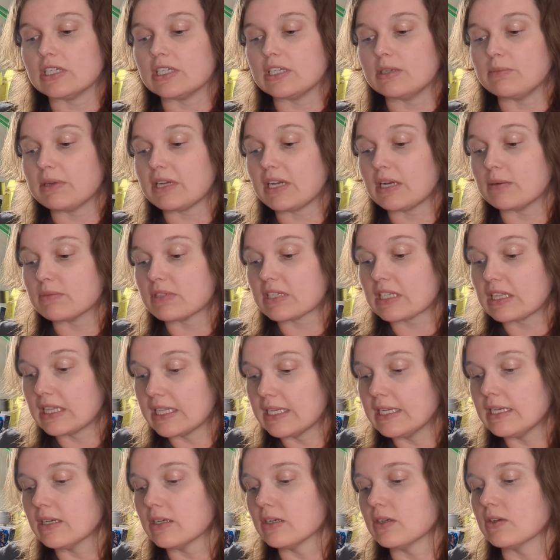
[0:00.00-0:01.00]
it becomes
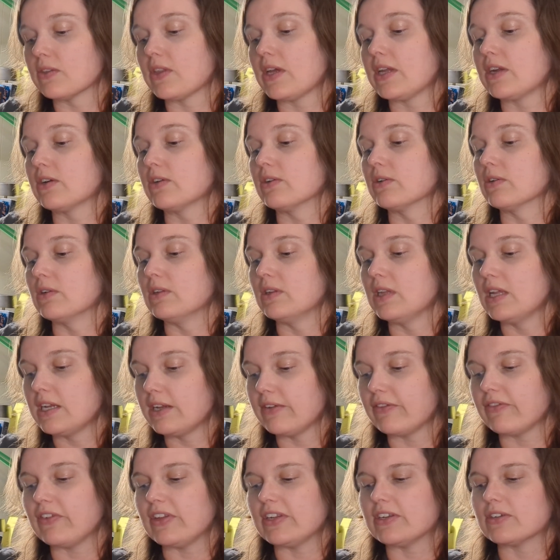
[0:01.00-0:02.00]
clear that her
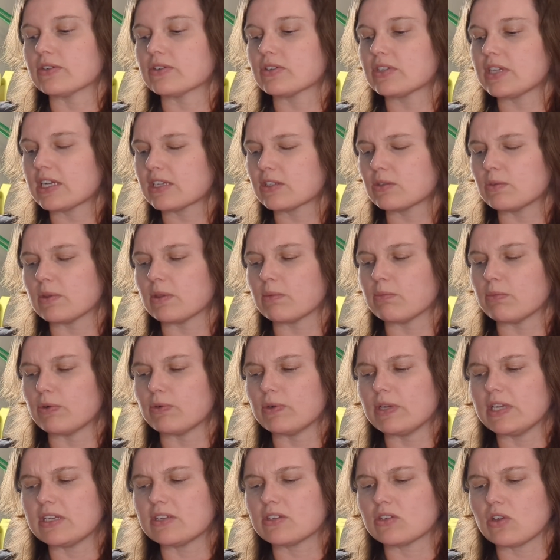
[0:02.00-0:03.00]
life intersects with
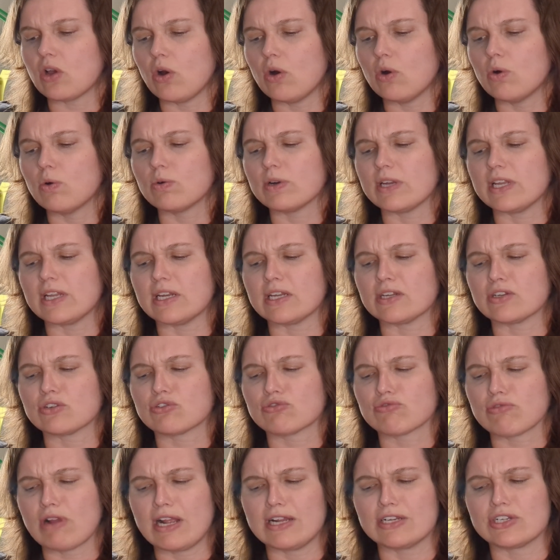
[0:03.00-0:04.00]
Monique's own in a
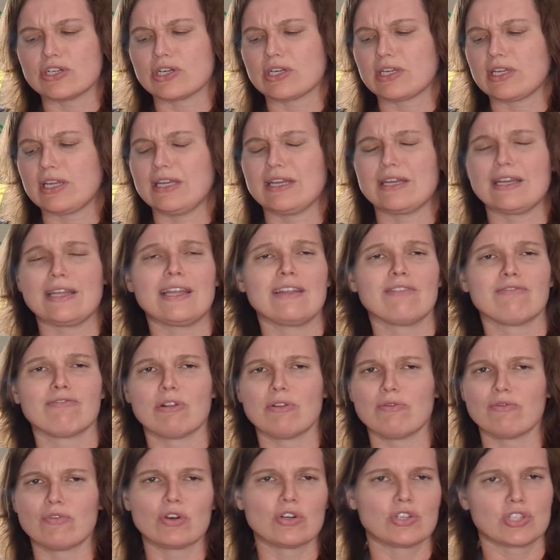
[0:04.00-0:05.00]
tragic and
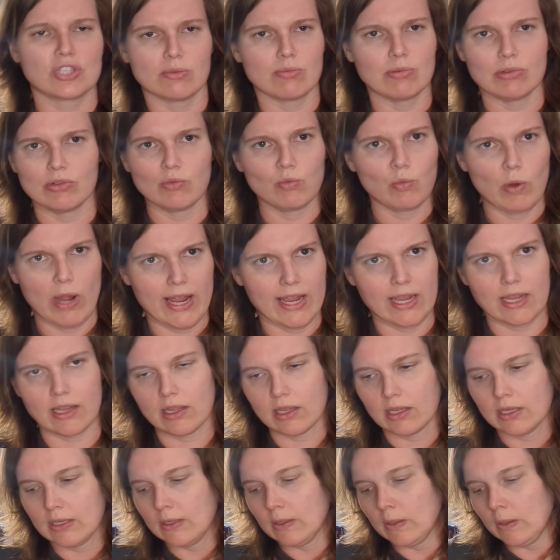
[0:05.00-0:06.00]
irreversible way.
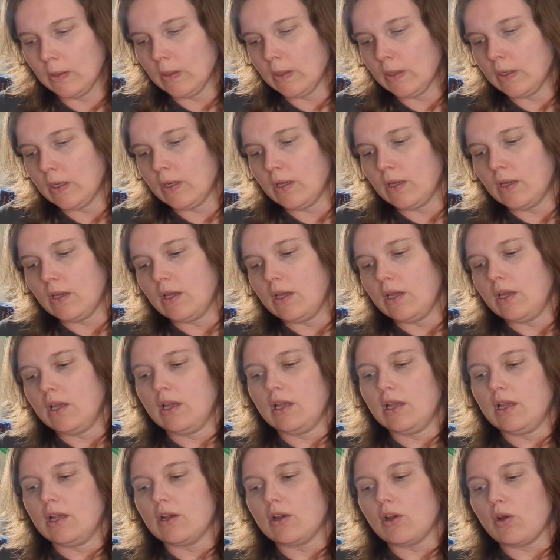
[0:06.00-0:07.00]

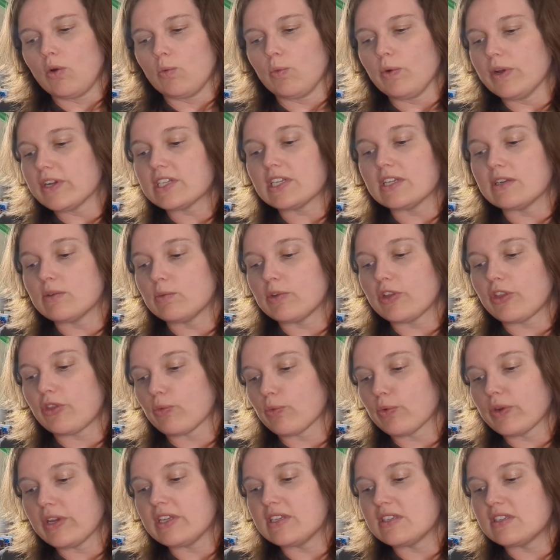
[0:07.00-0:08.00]
Written with
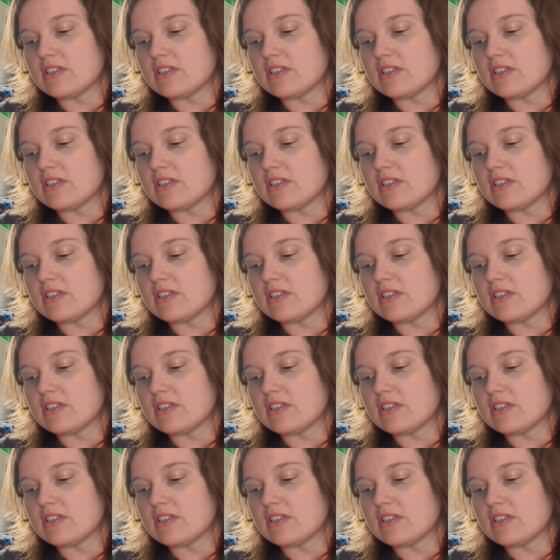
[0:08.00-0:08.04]
Reed's